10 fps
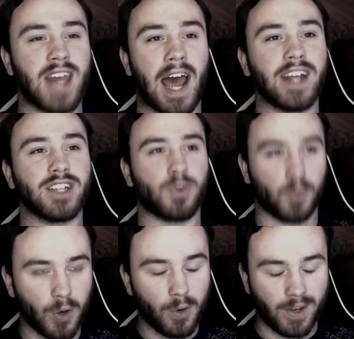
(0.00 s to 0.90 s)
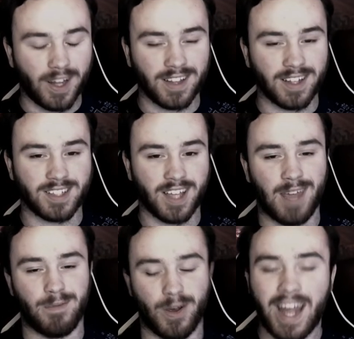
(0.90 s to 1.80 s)
that is ruining this
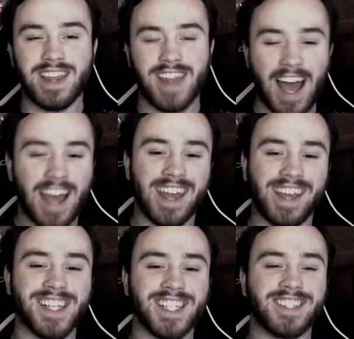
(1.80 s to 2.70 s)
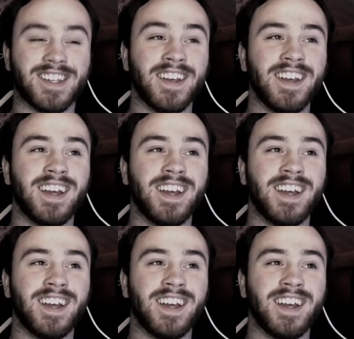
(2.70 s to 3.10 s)
game mode, and that is